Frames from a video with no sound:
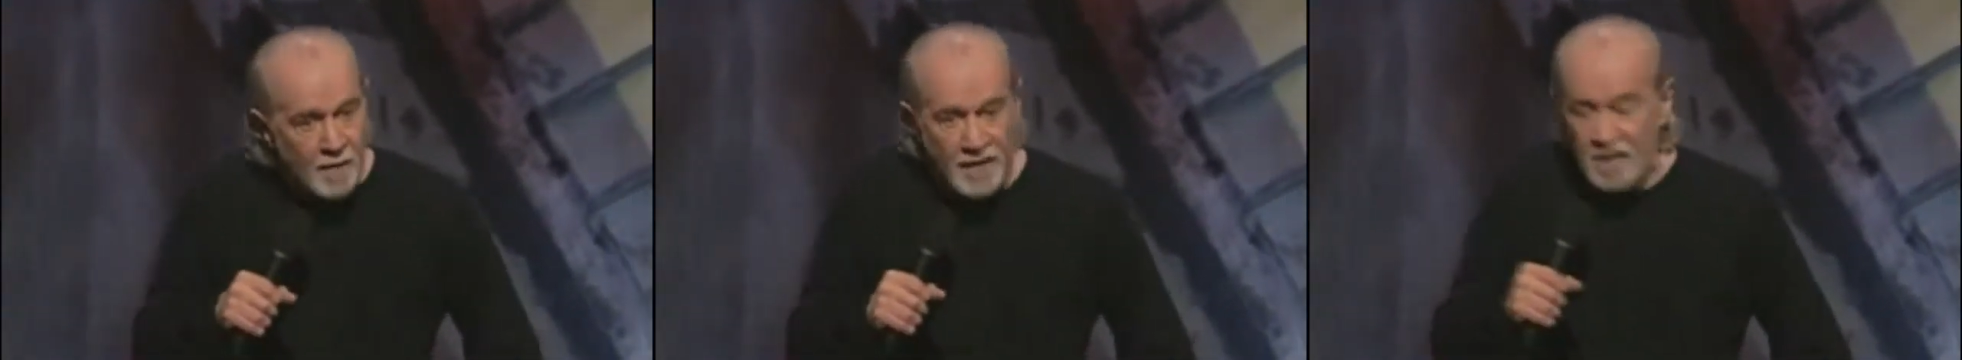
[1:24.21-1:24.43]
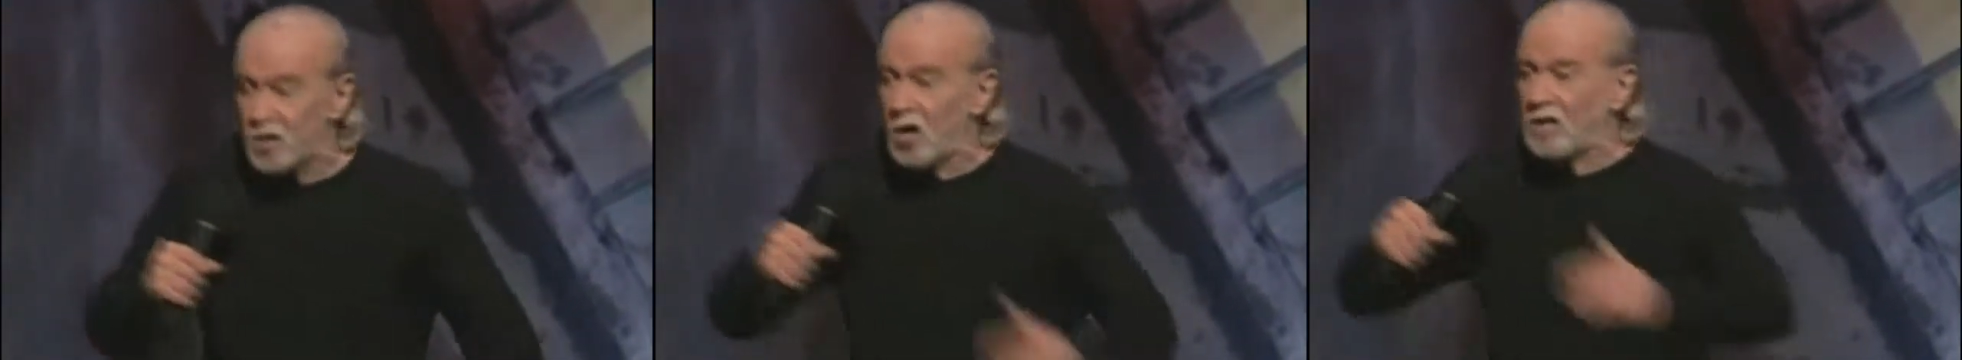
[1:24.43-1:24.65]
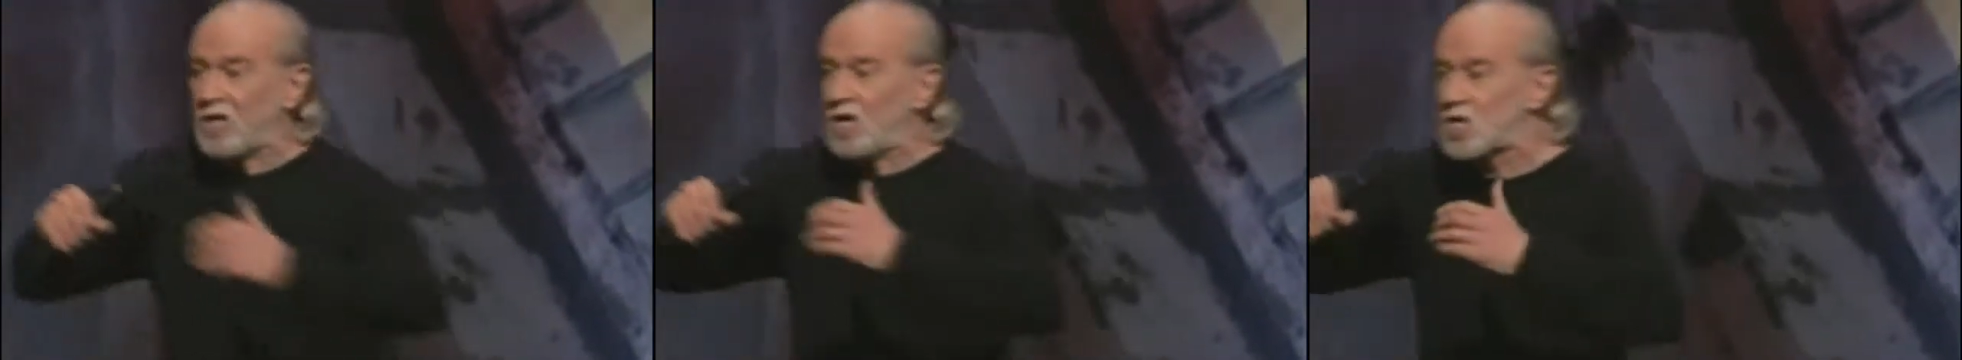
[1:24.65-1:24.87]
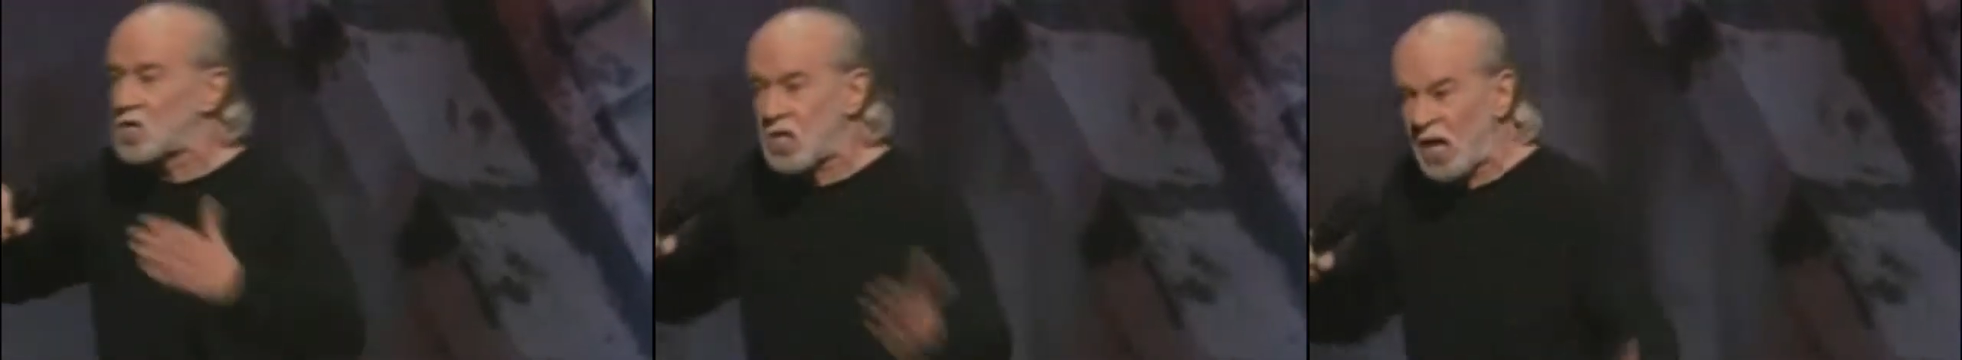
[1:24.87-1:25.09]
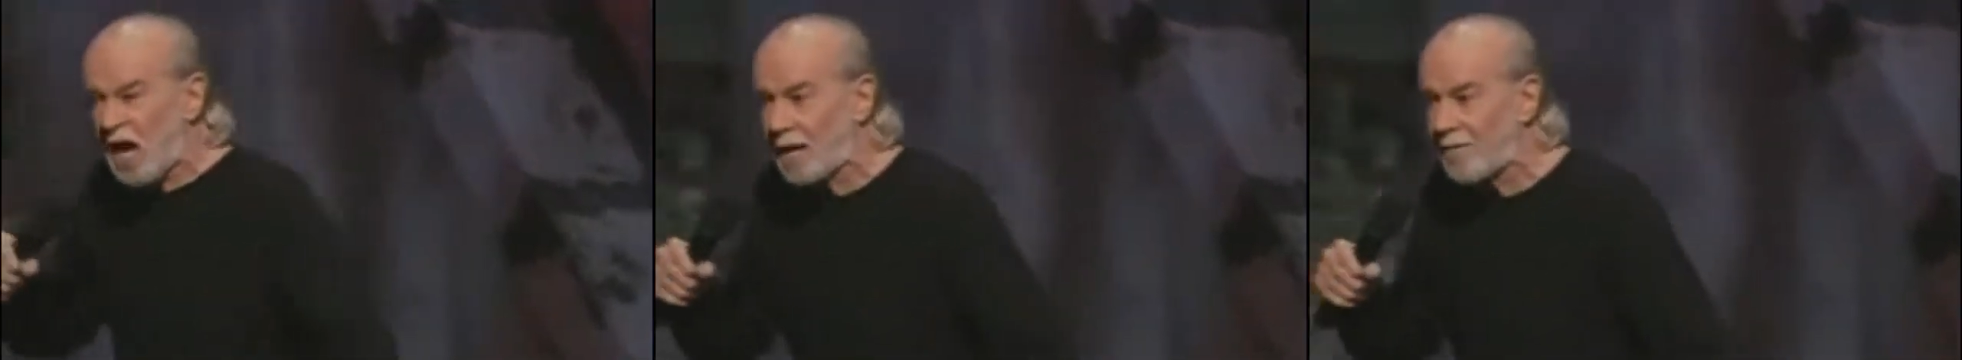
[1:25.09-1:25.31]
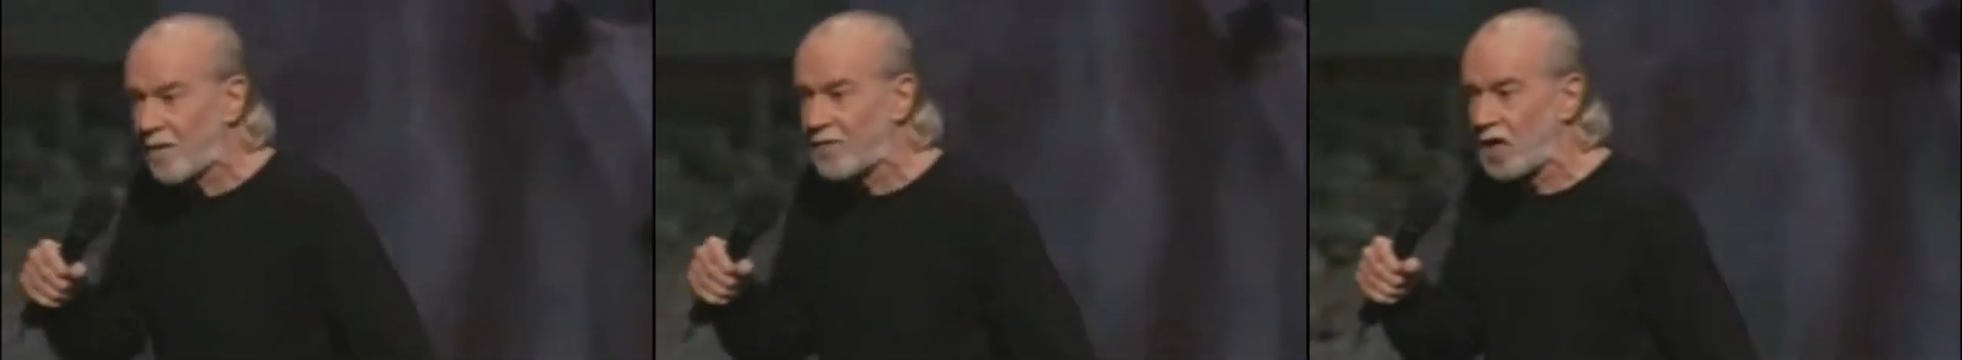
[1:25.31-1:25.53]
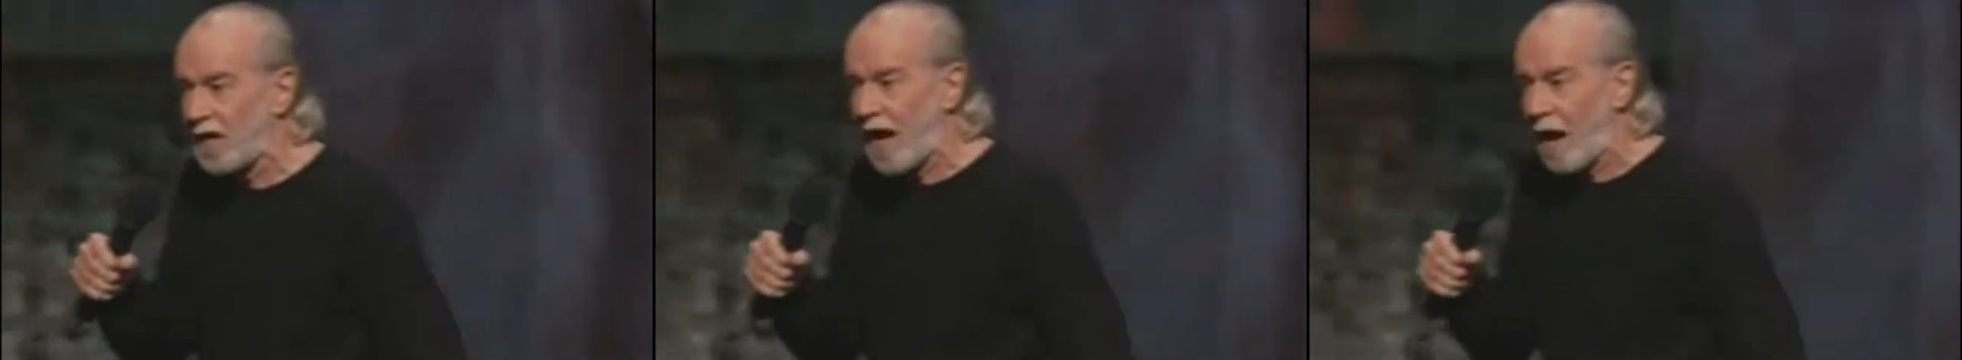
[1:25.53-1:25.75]
They cook the shit out of
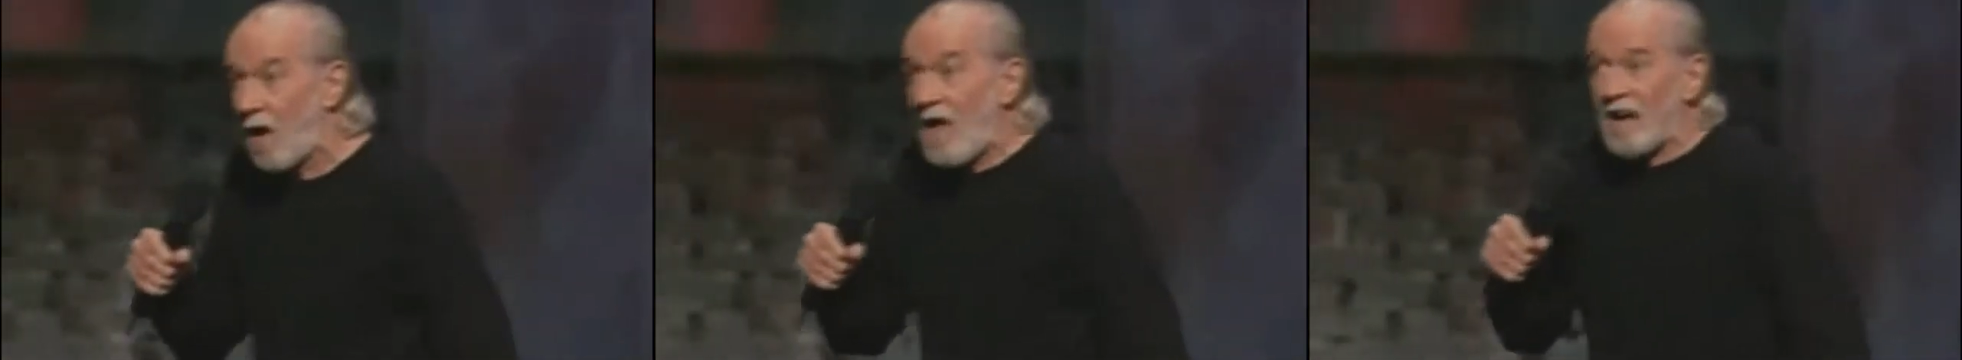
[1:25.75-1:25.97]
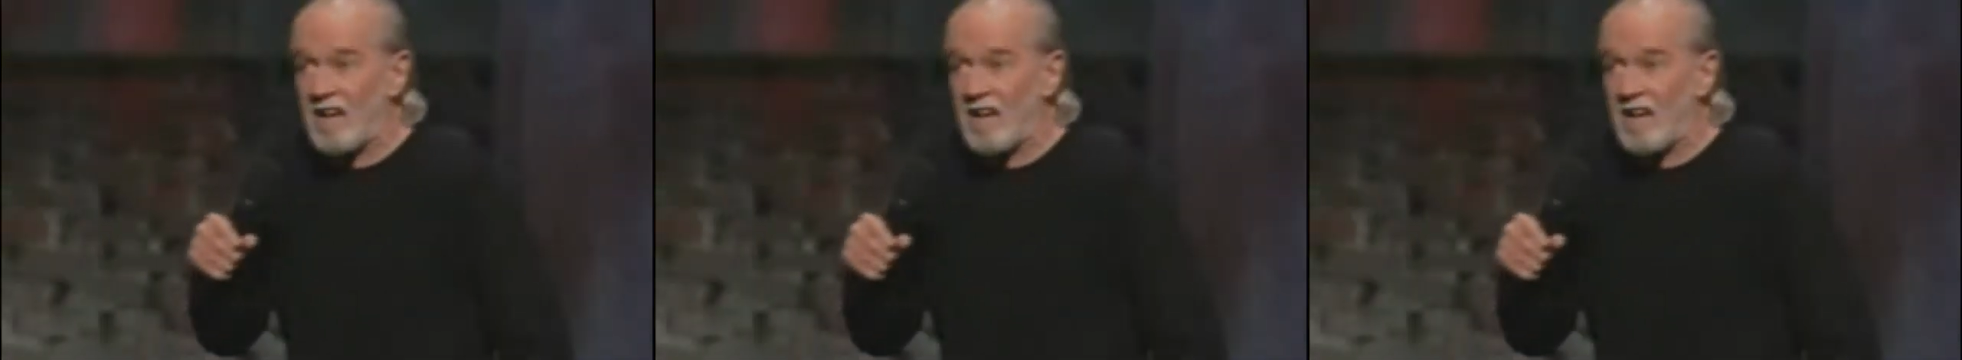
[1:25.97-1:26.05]
everything now